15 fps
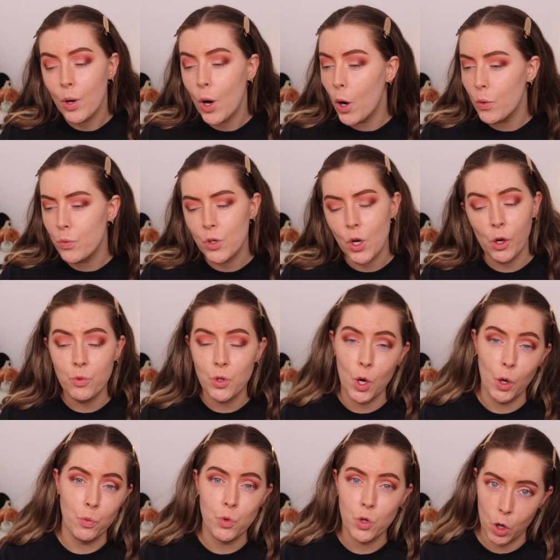Oh, no,
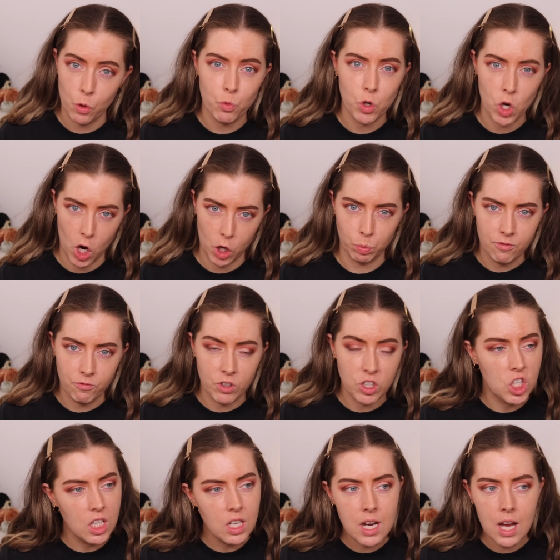no, no, no.
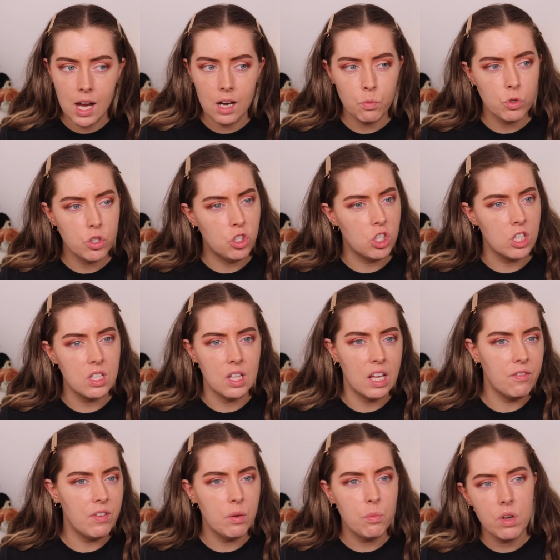Virginia was just
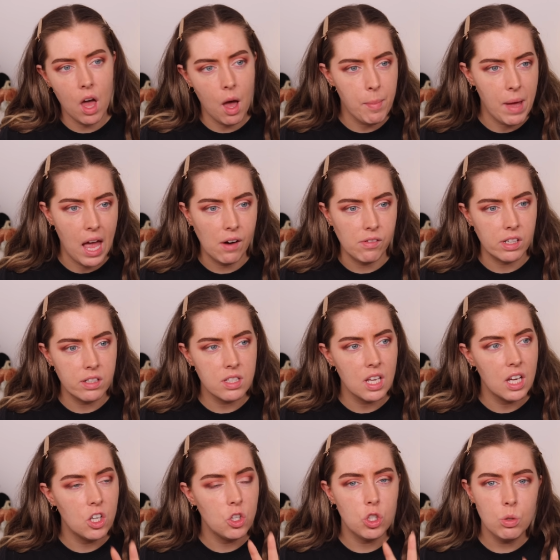living with her parents,
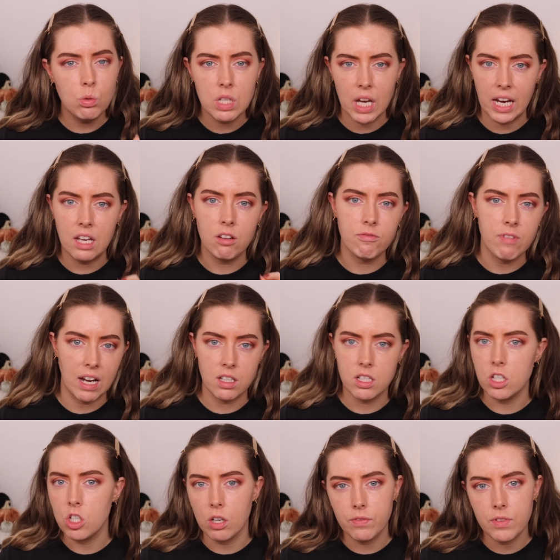to take
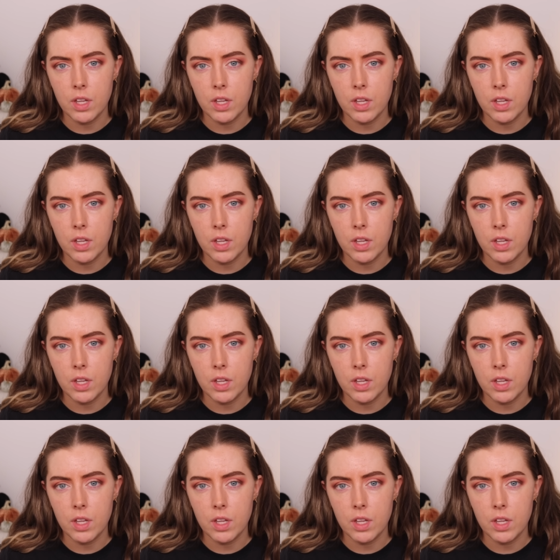advantage of